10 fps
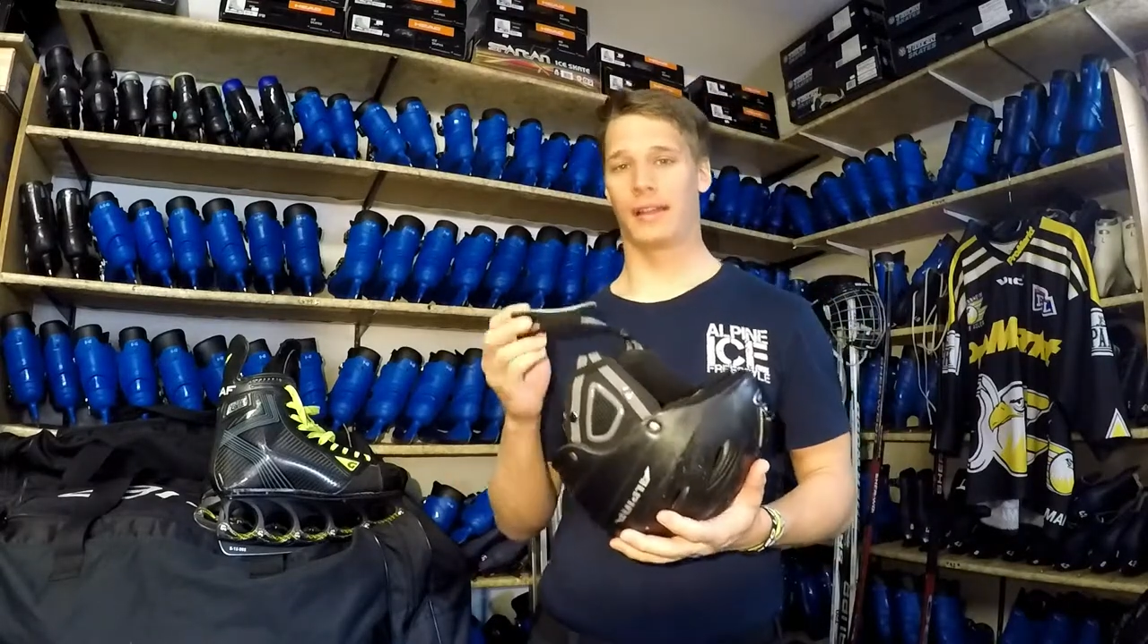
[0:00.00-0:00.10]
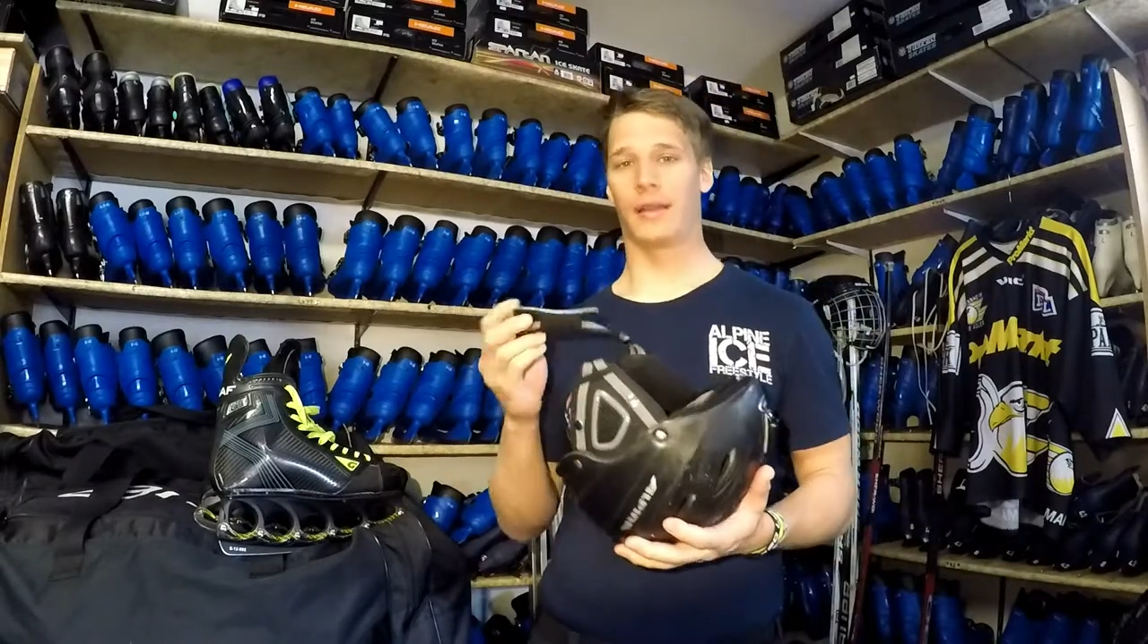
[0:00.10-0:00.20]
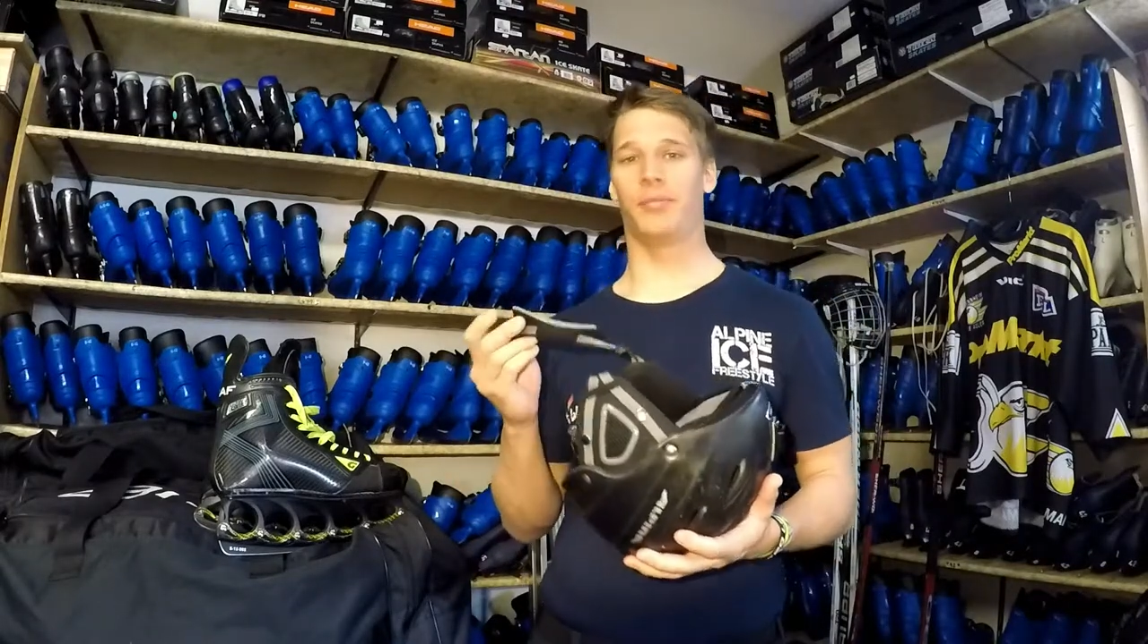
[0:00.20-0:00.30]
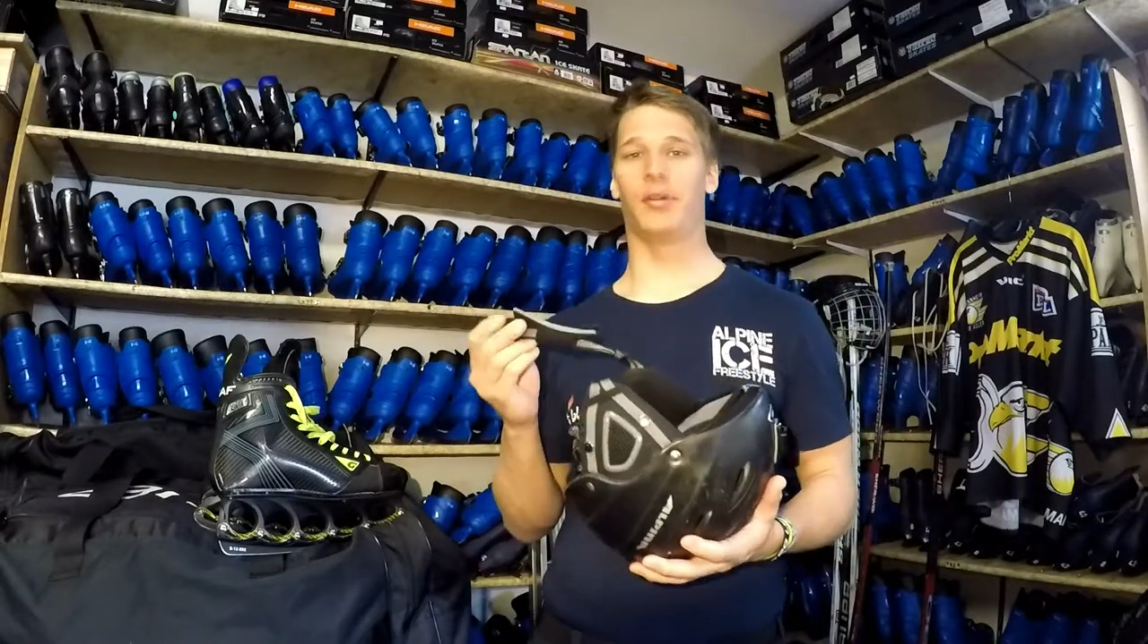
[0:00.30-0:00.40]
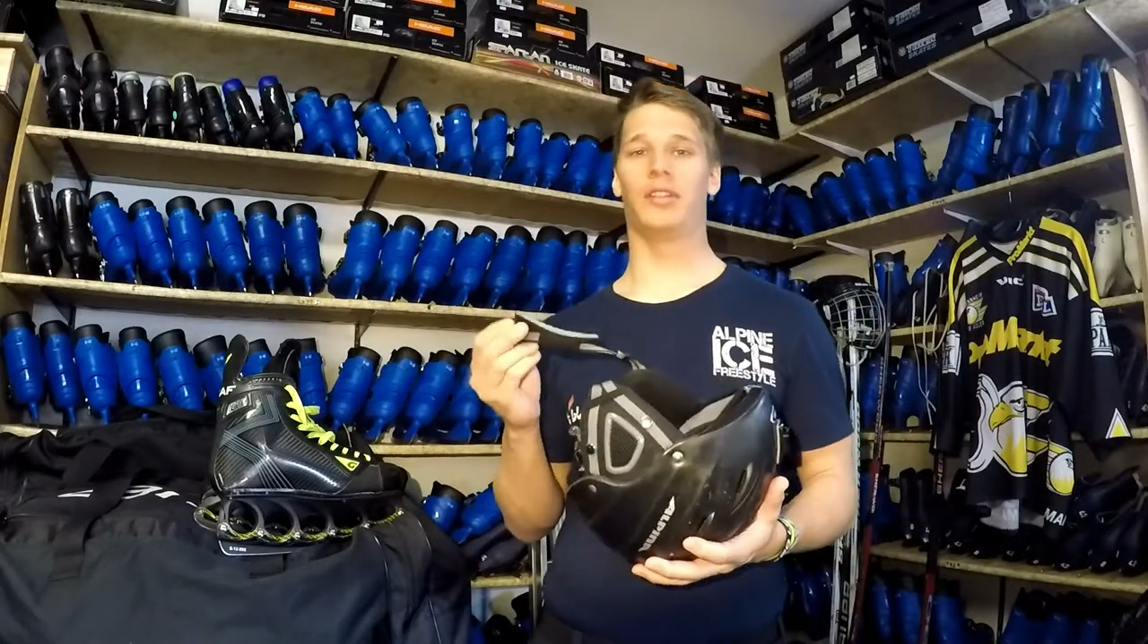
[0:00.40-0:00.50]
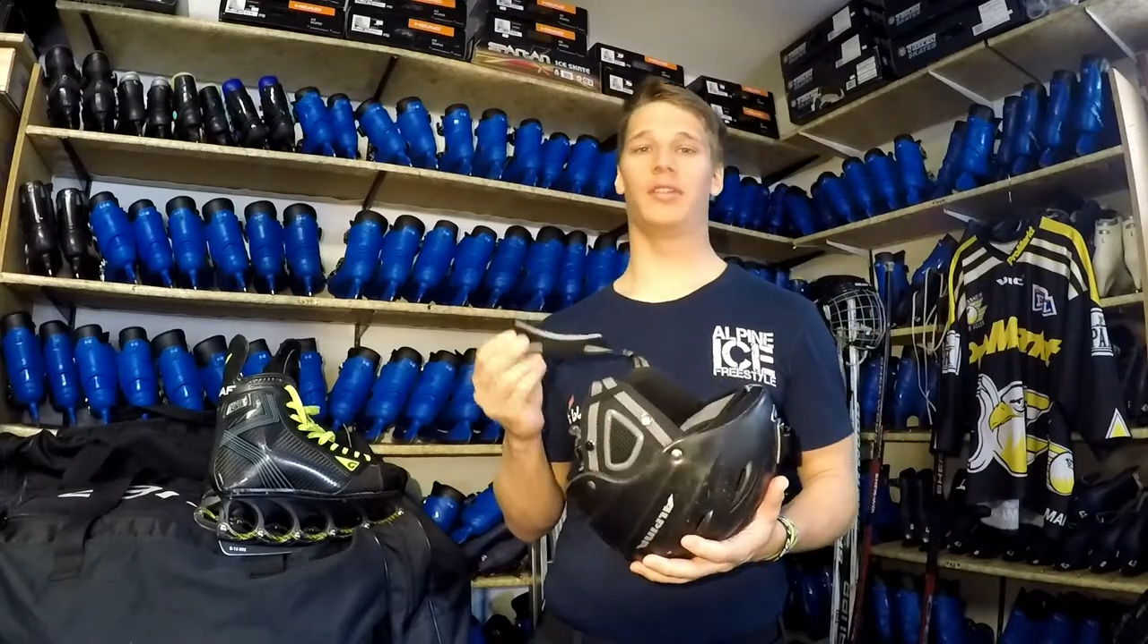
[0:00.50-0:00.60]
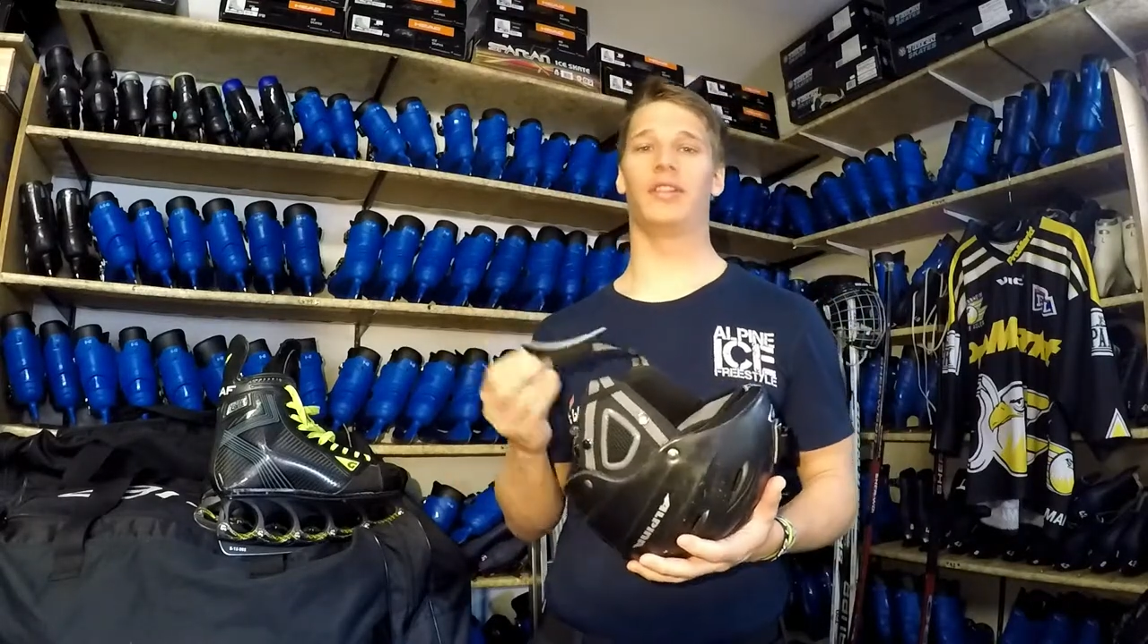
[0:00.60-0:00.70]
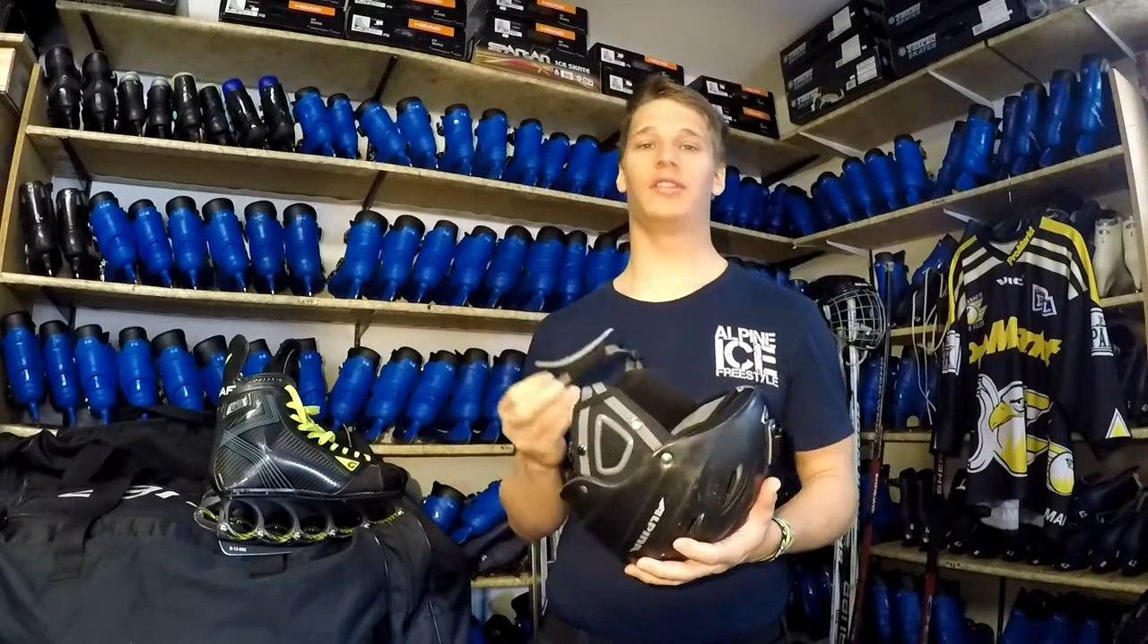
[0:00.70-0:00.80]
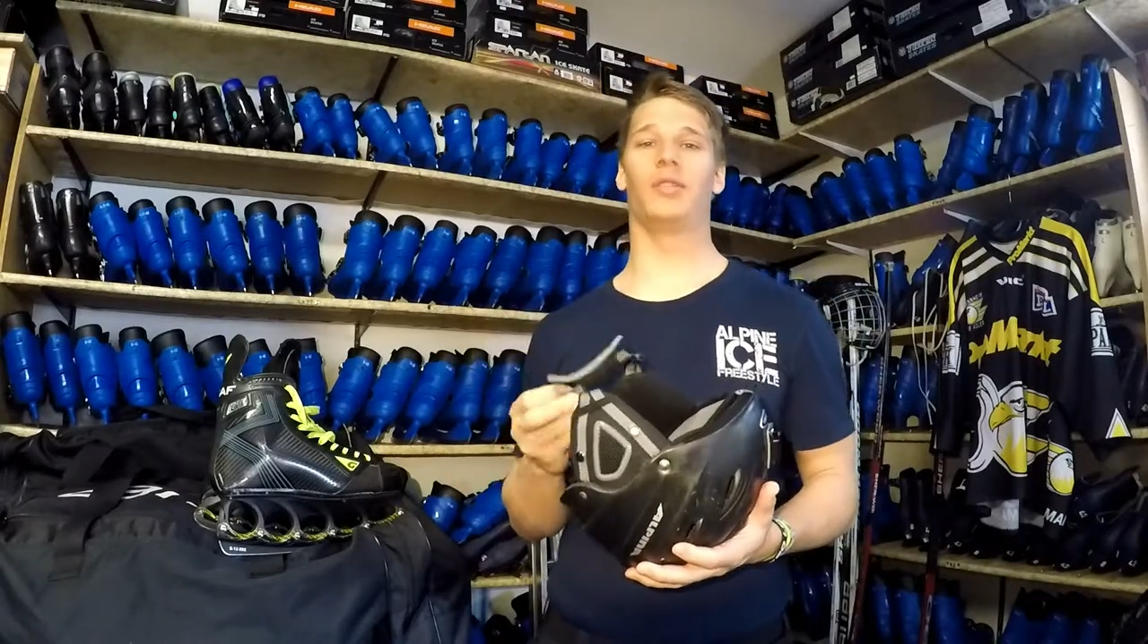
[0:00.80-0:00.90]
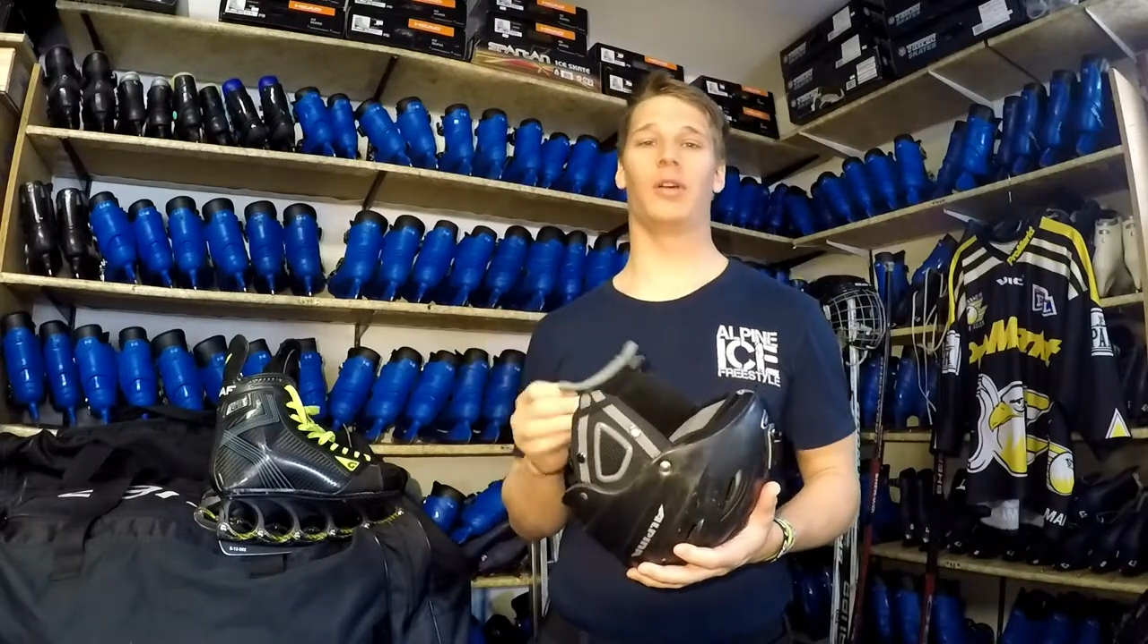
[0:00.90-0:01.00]
can put you
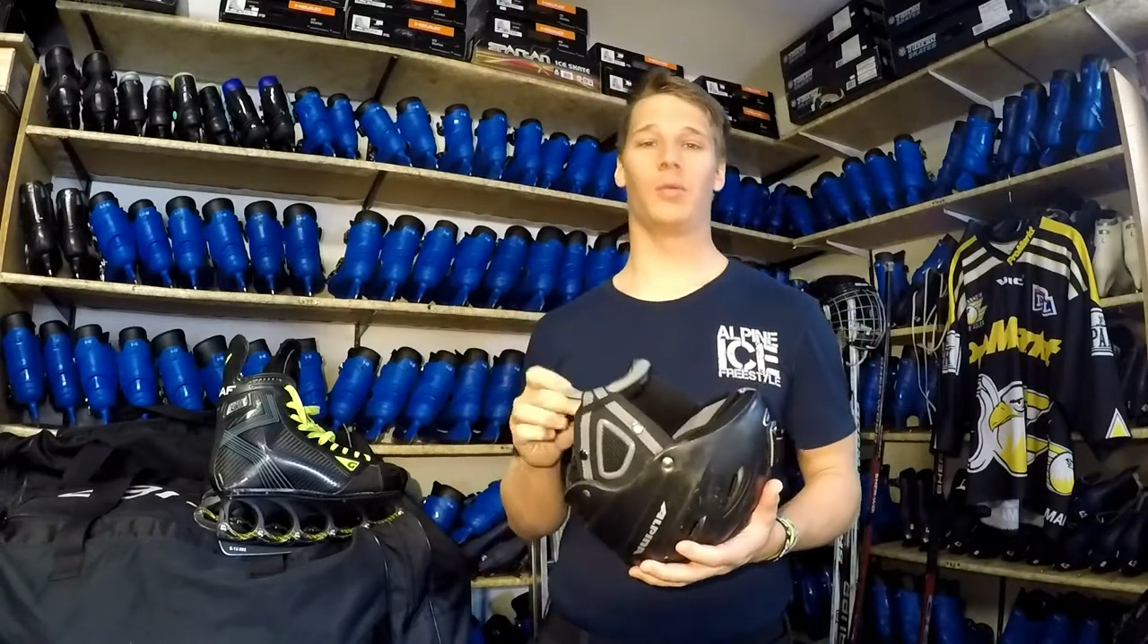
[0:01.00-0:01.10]
into